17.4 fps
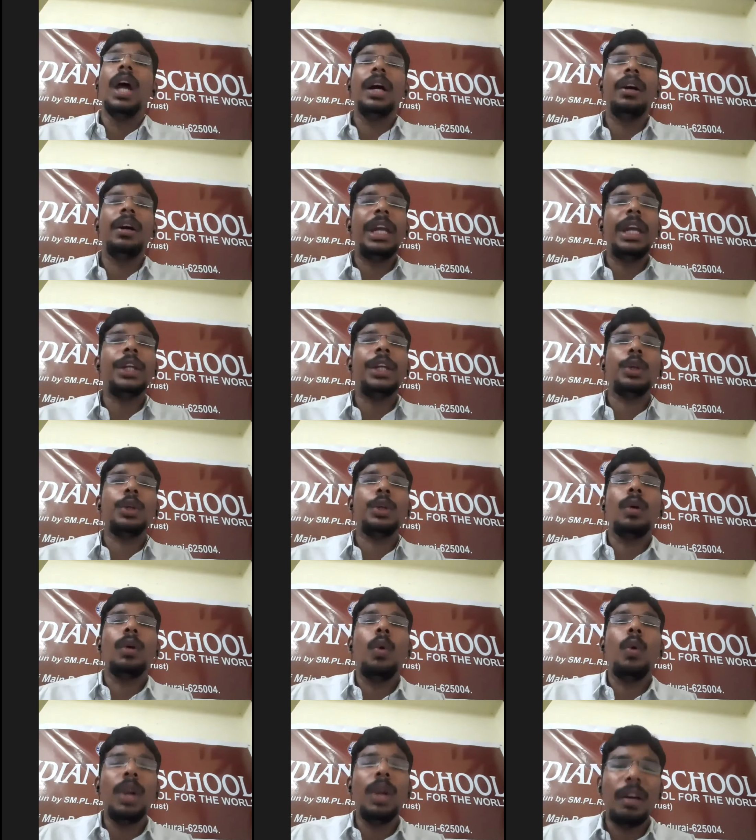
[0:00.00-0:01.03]
create
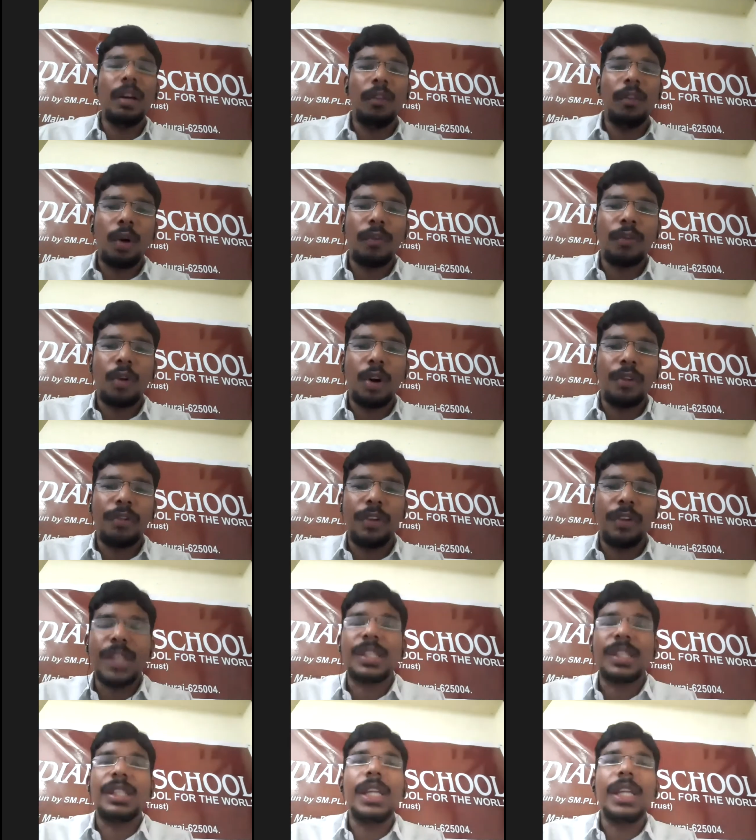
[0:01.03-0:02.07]
your own level of
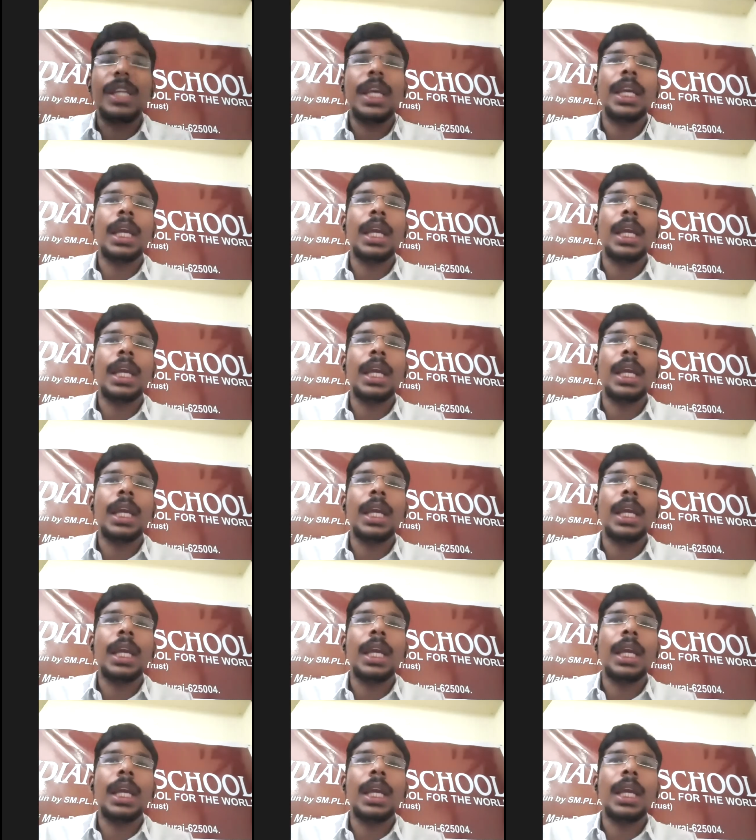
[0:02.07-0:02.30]
confidence. Neenga